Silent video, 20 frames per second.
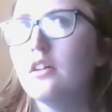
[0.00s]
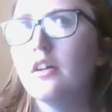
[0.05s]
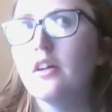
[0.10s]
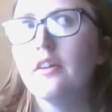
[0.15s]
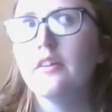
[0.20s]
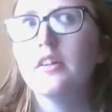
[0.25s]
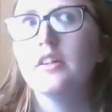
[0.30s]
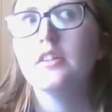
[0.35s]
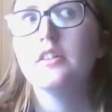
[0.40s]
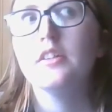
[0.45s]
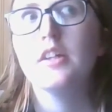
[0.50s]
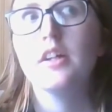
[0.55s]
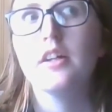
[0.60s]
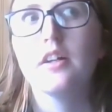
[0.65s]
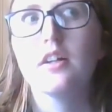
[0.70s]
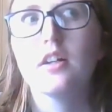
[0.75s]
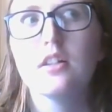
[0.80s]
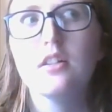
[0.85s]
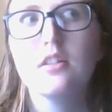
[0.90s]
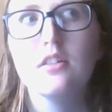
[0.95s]
and then
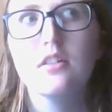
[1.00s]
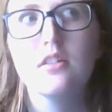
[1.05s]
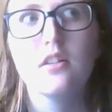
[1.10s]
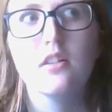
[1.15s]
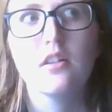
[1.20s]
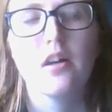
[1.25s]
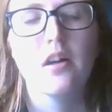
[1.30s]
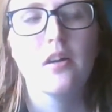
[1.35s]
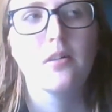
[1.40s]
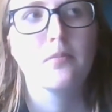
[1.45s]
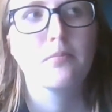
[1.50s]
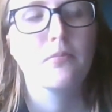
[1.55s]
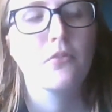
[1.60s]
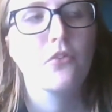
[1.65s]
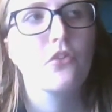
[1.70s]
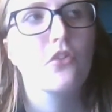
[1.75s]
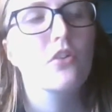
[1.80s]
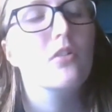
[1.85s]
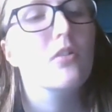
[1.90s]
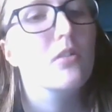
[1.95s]
yeah.
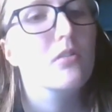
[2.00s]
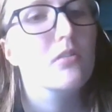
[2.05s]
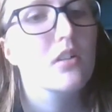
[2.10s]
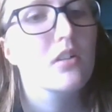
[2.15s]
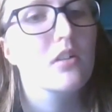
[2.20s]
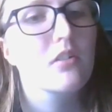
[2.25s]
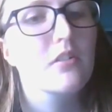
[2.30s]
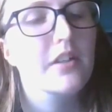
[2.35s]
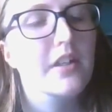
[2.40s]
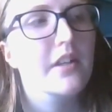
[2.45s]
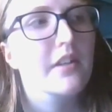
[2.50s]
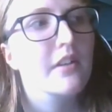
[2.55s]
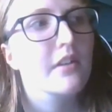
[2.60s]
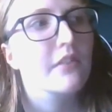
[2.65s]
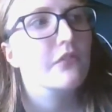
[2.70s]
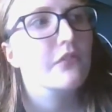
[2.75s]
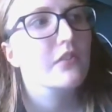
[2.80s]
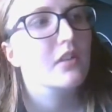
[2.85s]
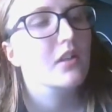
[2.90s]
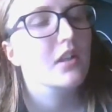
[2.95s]
So oh yeah,
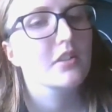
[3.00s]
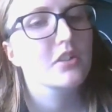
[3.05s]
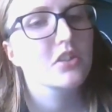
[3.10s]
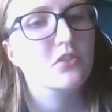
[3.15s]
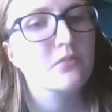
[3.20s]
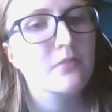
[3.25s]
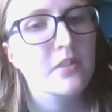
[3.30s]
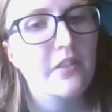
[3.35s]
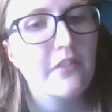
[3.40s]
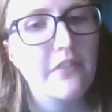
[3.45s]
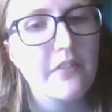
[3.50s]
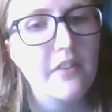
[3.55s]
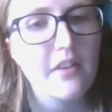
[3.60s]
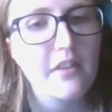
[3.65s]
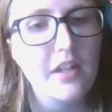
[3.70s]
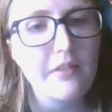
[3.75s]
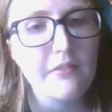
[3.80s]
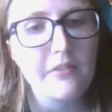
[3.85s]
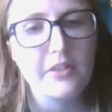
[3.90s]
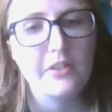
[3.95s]
and I just want to
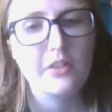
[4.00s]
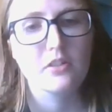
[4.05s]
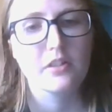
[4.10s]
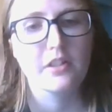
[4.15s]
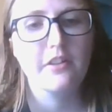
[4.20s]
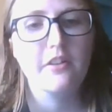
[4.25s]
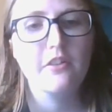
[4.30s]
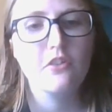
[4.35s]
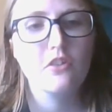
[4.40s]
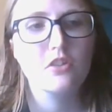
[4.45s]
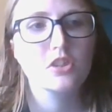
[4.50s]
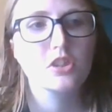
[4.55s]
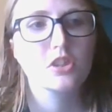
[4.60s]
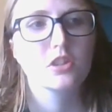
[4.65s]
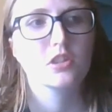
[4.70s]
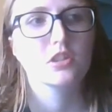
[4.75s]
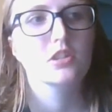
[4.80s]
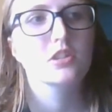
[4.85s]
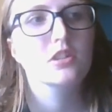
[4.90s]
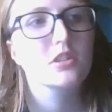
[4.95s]
say that with Grace
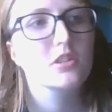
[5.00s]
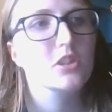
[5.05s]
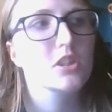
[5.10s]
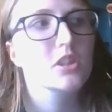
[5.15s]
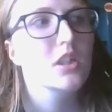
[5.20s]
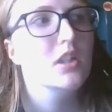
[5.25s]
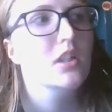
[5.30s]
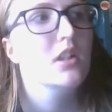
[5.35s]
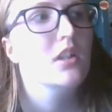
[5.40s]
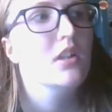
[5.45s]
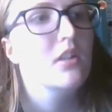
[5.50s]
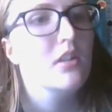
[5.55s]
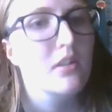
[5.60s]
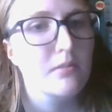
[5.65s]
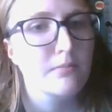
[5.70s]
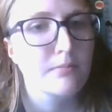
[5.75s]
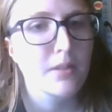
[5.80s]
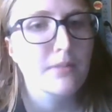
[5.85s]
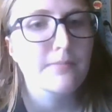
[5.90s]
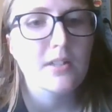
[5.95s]
Church,
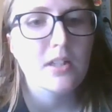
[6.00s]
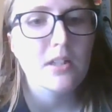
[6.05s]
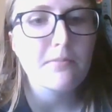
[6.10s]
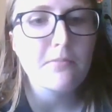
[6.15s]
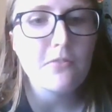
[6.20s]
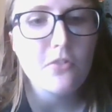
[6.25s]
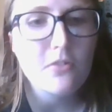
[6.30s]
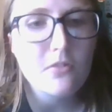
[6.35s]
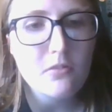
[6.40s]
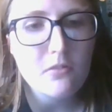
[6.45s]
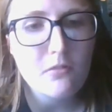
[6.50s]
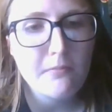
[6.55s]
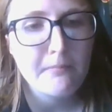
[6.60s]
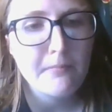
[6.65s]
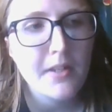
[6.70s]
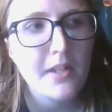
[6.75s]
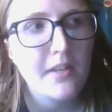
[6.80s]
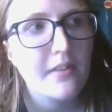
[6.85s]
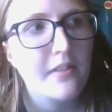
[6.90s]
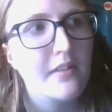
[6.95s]
my mom told
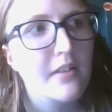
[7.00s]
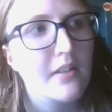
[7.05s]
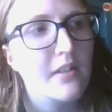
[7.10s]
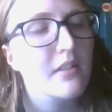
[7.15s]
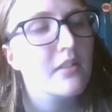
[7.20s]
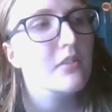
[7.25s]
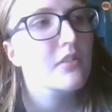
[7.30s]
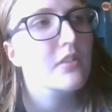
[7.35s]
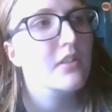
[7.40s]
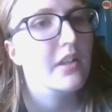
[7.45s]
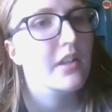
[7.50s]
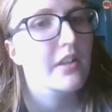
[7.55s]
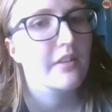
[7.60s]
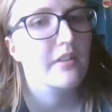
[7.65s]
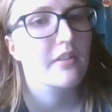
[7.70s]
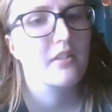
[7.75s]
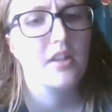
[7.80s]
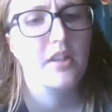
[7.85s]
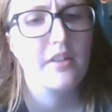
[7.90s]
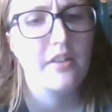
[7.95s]
me that
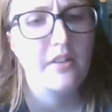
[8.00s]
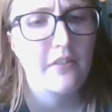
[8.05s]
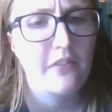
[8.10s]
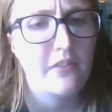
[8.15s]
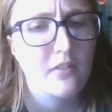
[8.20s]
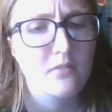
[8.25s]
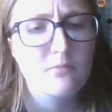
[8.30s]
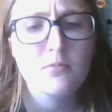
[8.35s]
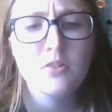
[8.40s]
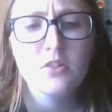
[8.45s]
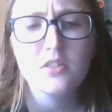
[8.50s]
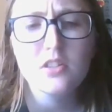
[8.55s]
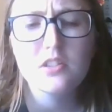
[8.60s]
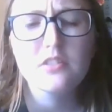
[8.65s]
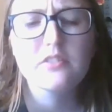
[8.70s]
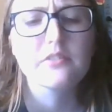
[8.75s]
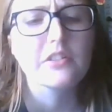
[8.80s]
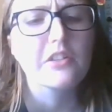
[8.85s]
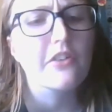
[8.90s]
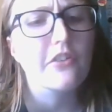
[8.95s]
like I guess someone
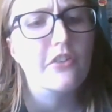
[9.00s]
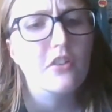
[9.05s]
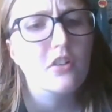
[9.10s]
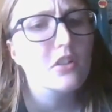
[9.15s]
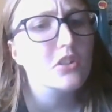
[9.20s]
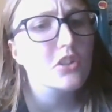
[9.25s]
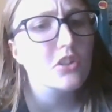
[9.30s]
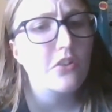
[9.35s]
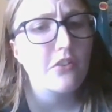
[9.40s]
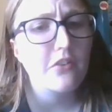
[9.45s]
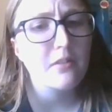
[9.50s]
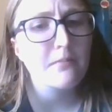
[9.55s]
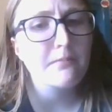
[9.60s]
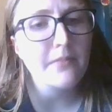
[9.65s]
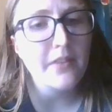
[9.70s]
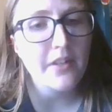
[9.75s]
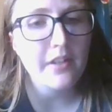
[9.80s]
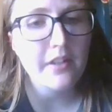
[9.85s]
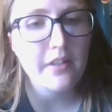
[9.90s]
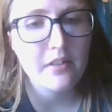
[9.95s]
did research or
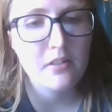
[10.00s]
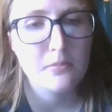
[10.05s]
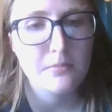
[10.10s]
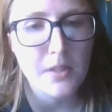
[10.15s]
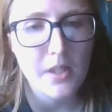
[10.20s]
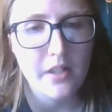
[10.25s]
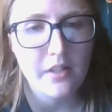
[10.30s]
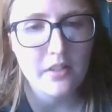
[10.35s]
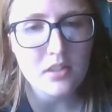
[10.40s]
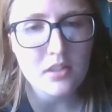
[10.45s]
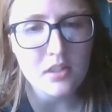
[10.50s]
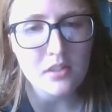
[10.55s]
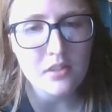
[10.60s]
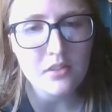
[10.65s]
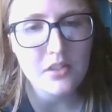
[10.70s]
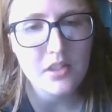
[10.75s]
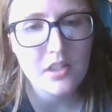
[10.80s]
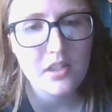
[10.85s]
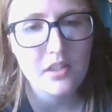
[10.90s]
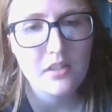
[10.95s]
something, and
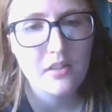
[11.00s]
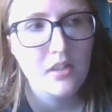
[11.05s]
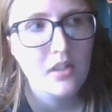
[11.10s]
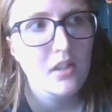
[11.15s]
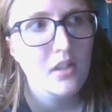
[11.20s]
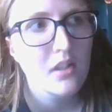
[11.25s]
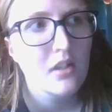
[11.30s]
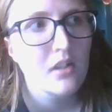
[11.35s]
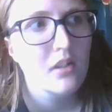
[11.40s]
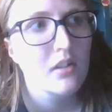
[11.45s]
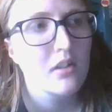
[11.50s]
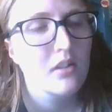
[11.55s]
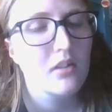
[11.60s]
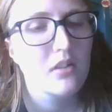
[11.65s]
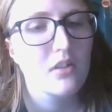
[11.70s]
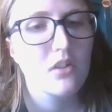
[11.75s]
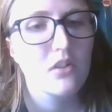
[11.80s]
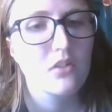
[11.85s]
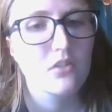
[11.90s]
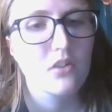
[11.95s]
apparently
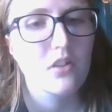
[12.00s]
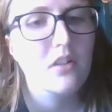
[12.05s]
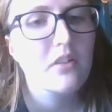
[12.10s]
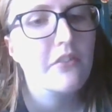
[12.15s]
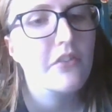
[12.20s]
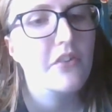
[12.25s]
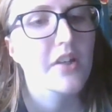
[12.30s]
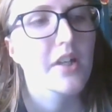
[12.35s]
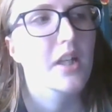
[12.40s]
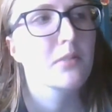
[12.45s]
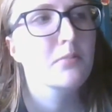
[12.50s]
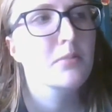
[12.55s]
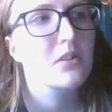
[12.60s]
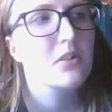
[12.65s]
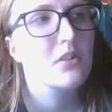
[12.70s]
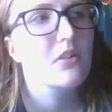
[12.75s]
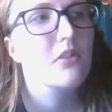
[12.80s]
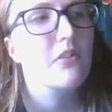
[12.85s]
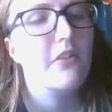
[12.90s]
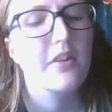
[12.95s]
a long time
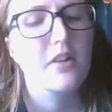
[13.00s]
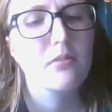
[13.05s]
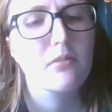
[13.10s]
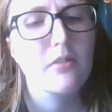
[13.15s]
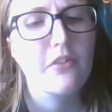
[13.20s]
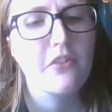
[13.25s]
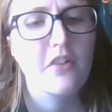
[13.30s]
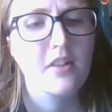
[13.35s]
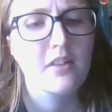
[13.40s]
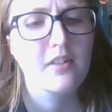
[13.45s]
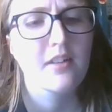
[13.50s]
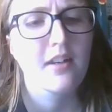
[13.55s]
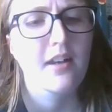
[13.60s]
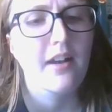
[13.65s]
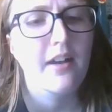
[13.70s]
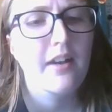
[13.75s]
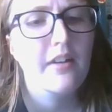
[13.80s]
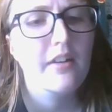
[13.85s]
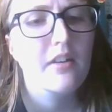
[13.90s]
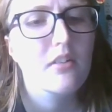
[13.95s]
ago there was a
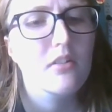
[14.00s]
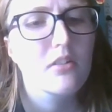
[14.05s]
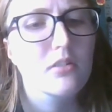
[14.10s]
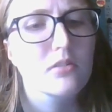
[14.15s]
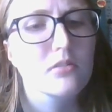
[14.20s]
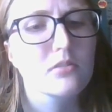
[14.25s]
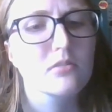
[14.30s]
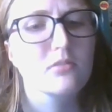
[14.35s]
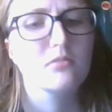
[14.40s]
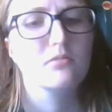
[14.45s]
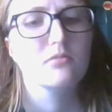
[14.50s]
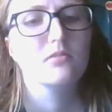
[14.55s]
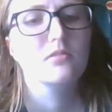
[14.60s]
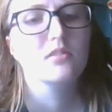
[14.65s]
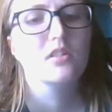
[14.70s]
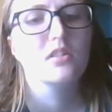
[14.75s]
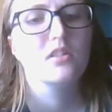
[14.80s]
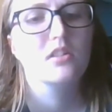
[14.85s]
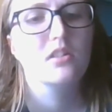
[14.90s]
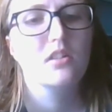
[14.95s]
guy
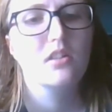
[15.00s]
who